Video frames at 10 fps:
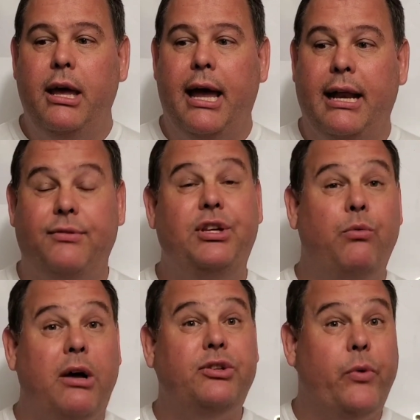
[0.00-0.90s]
And if she
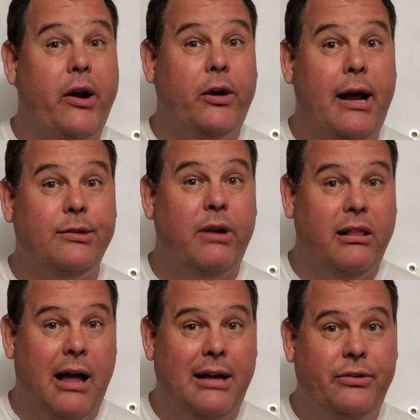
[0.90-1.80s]
was 300 grams when I
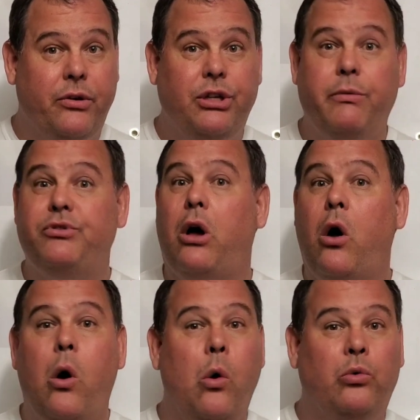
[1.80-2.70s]
lost her, she was
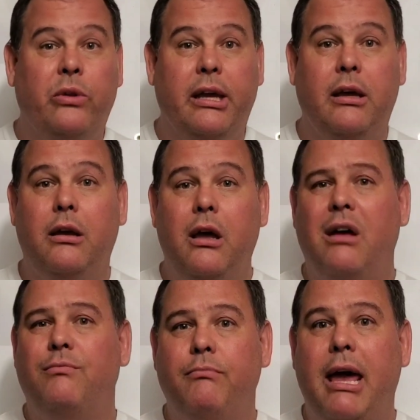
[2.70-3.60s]
only
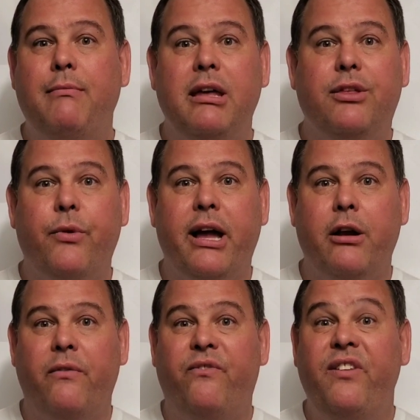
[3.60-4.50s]
maybe
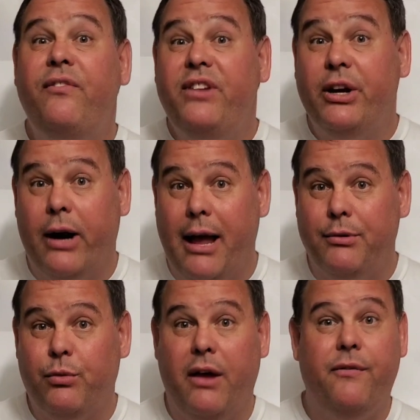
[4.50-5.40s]
350
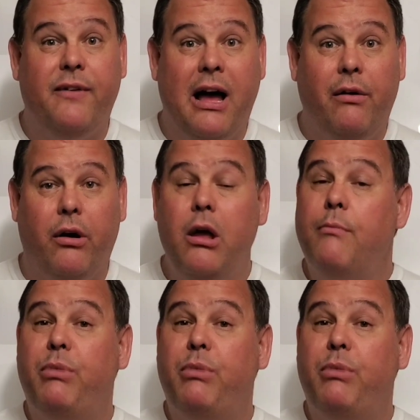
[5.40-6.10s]
grams when I found her.